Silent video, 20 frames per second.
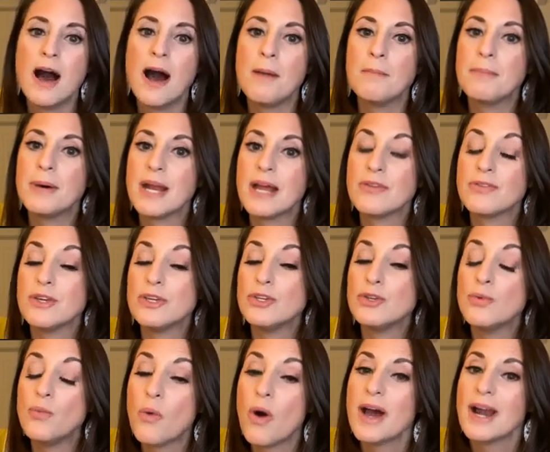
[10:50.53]
But I think
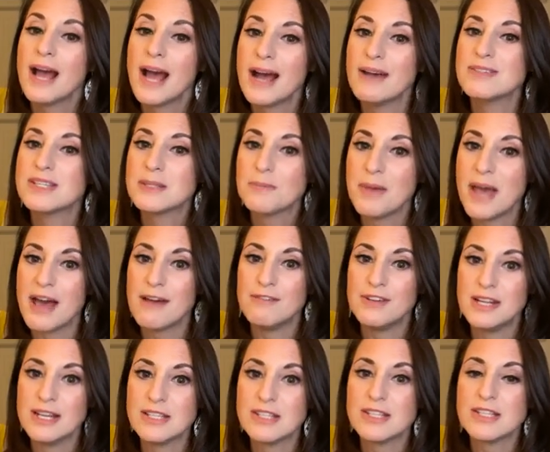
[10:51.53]
you want to have some
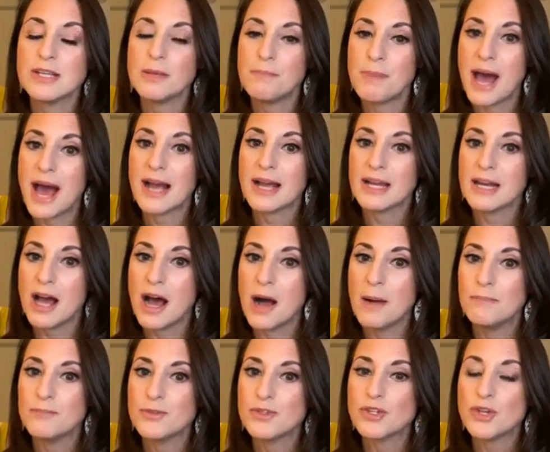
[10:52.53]
evidence to back it
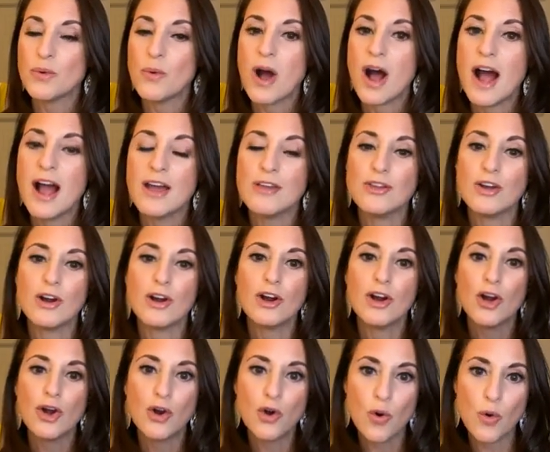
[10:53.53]
up. So
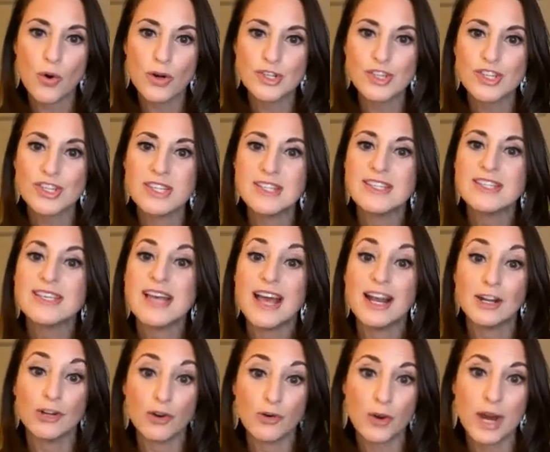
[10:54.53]
either courses
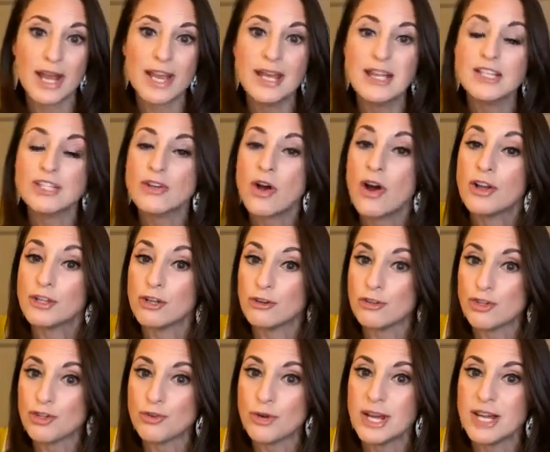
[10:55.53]
and grades on your
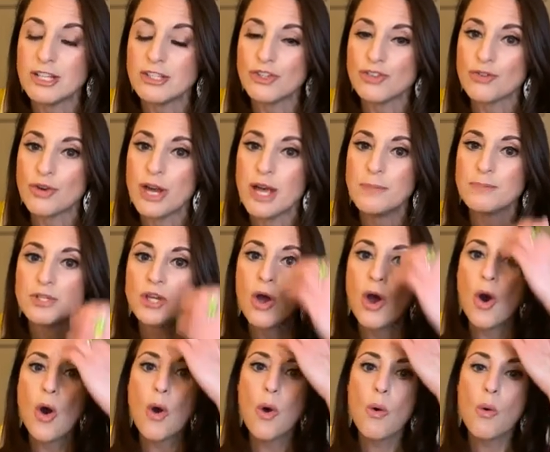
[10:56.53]
transcript,
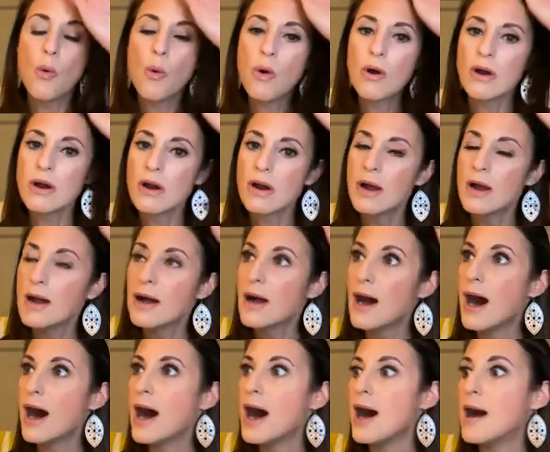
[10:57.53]
or
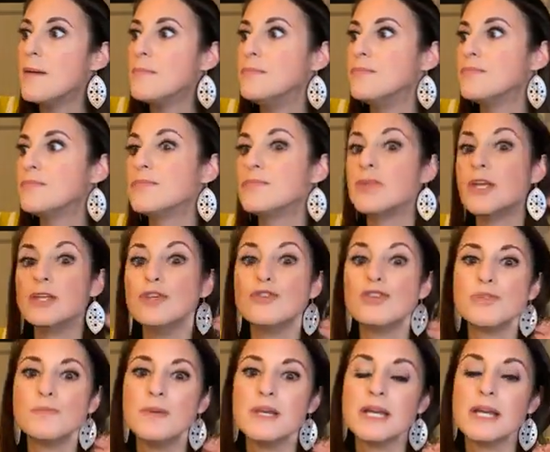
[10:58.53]
that you
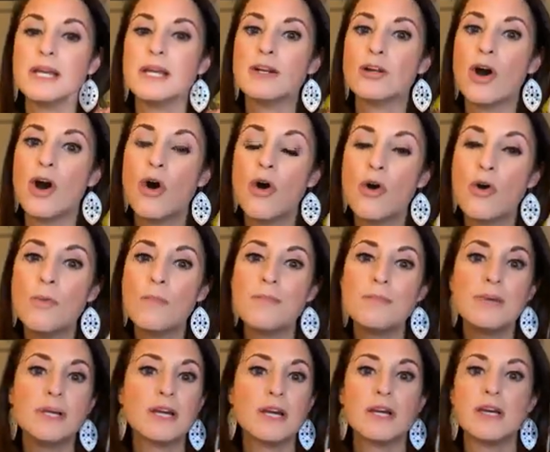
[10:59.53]
speak it at home
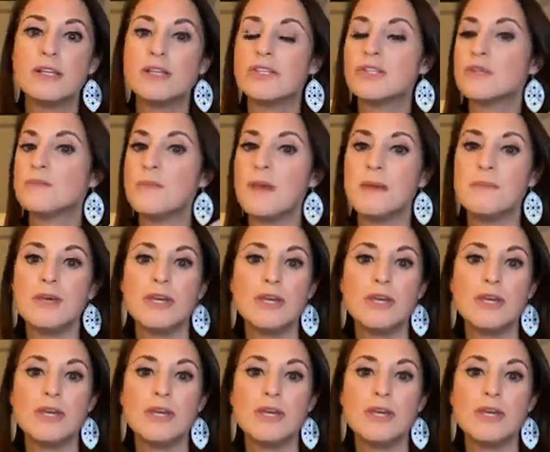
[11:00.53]
because maybe